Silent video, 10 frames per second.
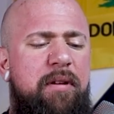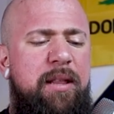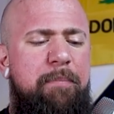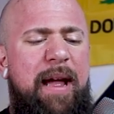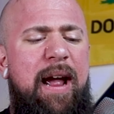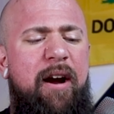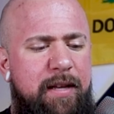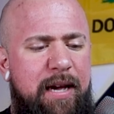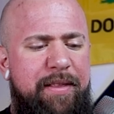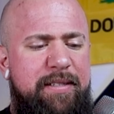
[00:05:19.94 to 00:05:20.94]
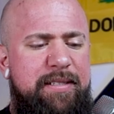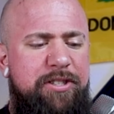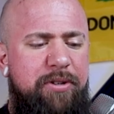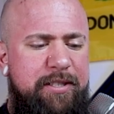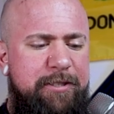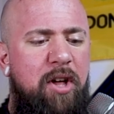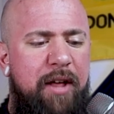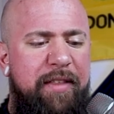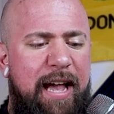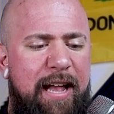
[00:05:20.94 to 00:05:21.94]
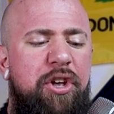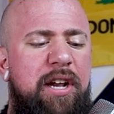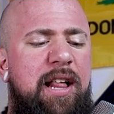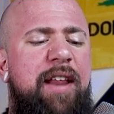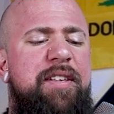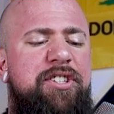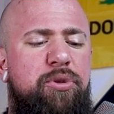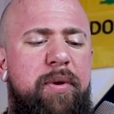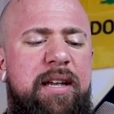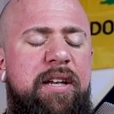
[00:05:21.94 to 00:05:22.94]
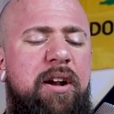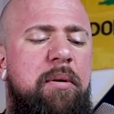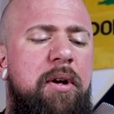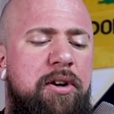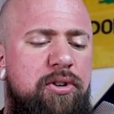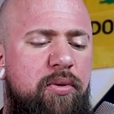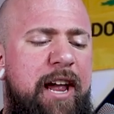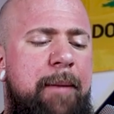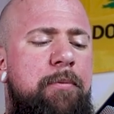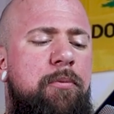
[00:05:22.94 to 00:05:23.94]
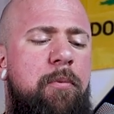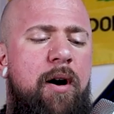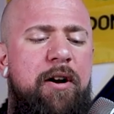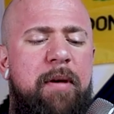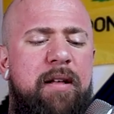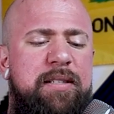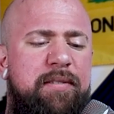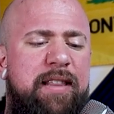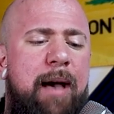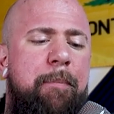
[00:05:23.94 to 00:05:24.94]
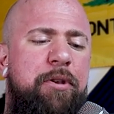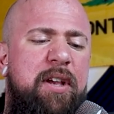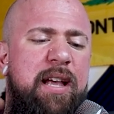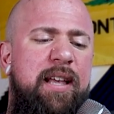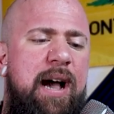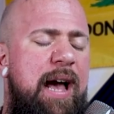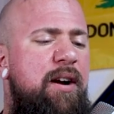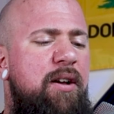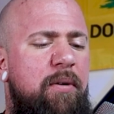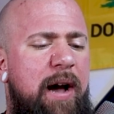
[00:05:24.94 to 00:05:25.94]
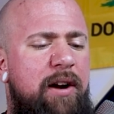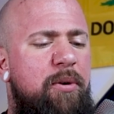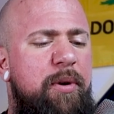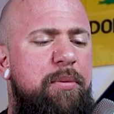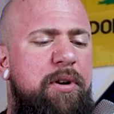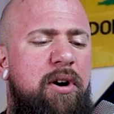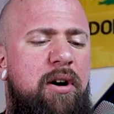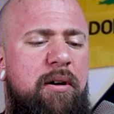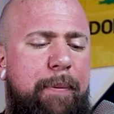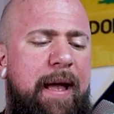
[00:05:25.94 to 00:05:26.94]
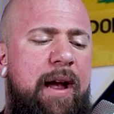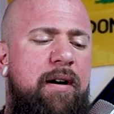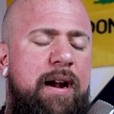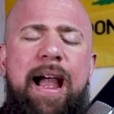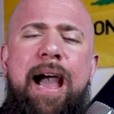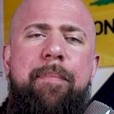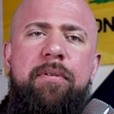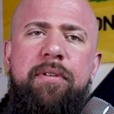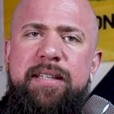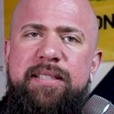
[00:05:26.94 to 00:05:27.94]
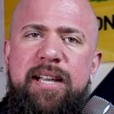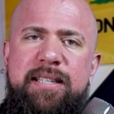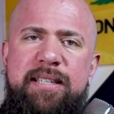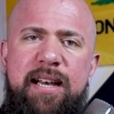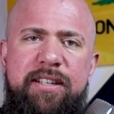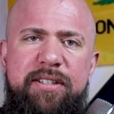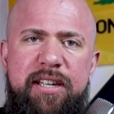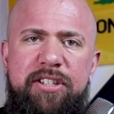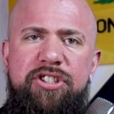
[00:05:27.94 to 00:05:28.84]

and the pear and the citrus on the end. You get a lot of the sweet, you know, grape, watermelon, stuff like that. But you get like, I don't know what you would call pear and apple. It's not as like